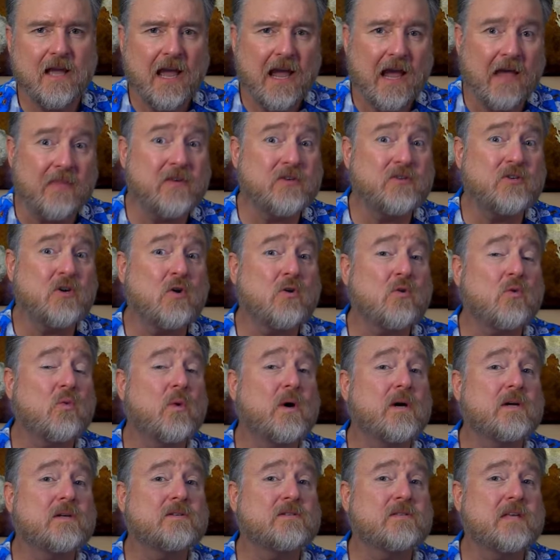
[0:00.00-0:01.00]
And the joke
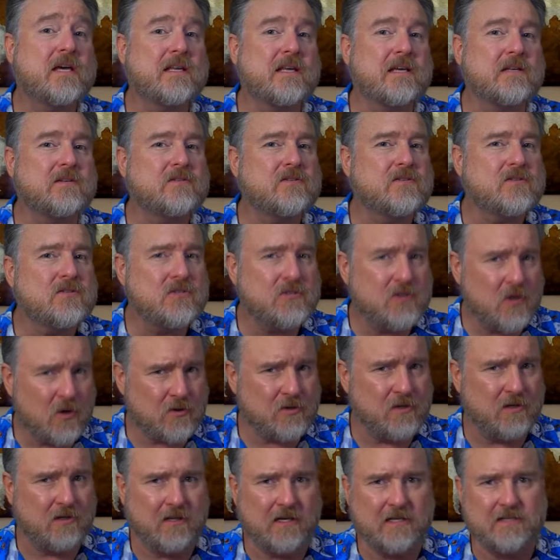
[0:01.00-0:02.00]
was that it
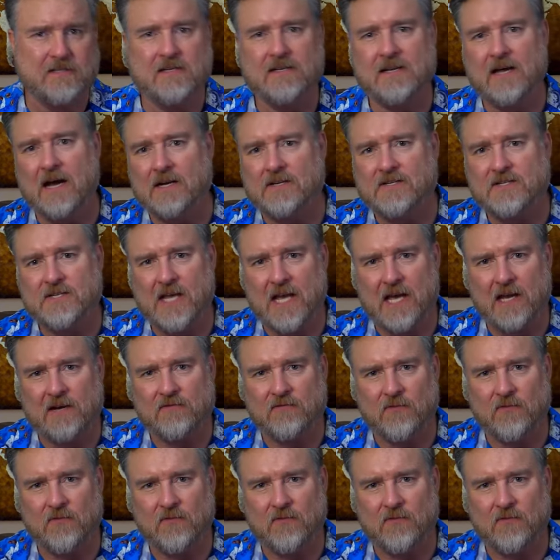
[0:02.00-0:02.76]
certainly did not stand